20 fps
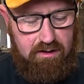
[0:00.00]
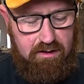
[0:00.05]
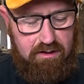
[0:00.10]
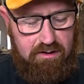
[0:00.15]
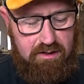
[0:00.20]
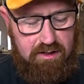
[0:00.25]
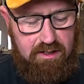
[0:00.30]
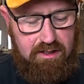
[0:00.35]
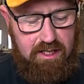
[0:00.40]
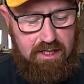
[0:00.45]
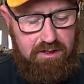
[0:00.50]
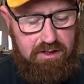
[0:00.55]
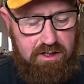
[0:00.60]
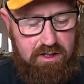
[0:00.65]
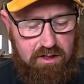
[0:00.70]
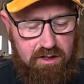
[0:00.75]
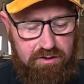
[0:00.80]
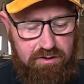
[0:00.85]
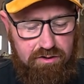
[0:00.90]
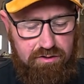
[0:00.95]
She's
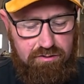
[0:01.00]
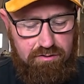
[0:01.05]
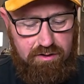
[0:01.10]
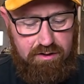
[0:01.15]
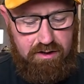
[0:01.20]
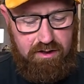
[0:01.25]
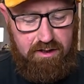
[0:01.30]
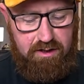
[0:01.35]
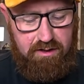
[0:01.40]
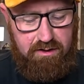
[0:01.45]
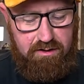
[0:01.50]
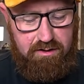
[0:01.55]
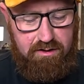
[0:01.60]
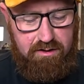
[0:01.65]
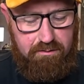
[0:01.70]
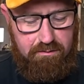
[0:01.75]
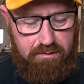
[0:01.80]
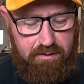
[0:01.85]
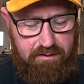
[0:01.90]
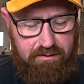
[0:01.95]
hinging on trunnions,
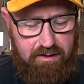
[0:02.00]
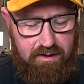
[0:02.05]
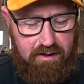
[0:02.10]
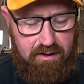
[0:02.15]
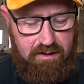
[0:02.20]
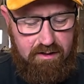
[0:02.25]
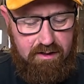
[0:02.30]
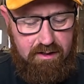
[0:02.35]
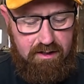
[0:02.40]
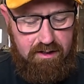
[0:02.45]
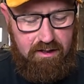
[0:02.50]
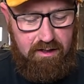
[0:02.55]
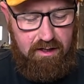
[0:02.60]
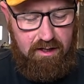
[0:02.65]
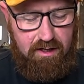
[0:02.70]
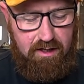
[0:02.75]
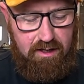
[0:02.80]
and we've got the